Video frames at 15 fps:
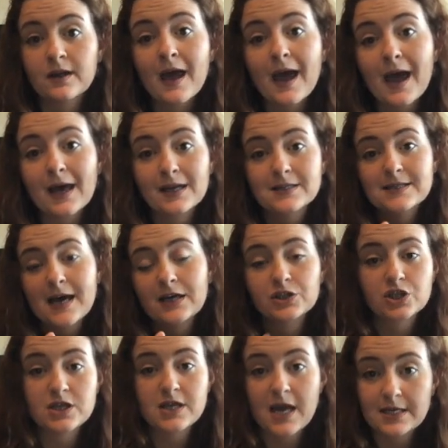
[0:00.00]
and attach
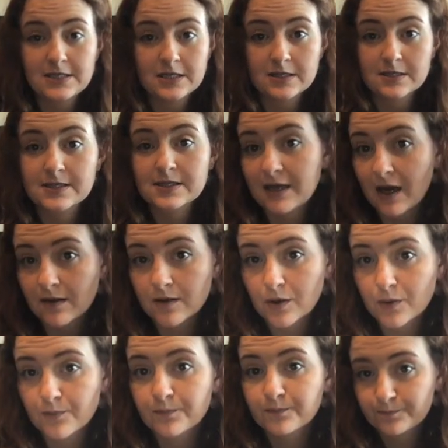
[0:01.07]
the ideas together.
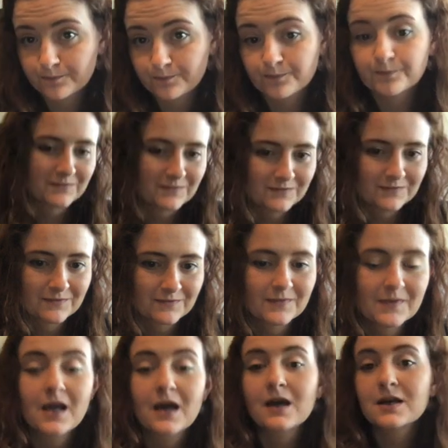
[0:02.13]

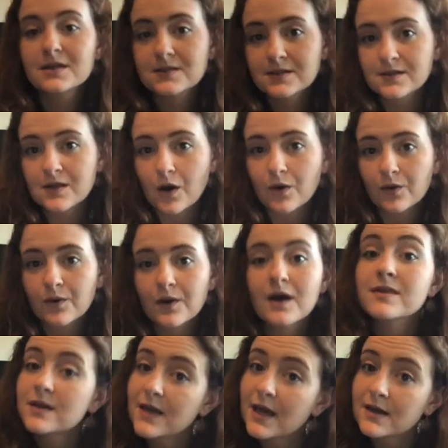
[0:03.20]
So the
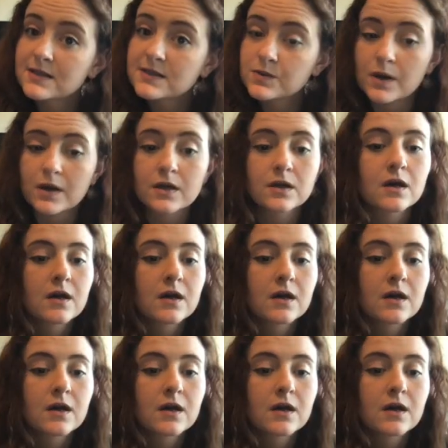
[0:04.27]
next one,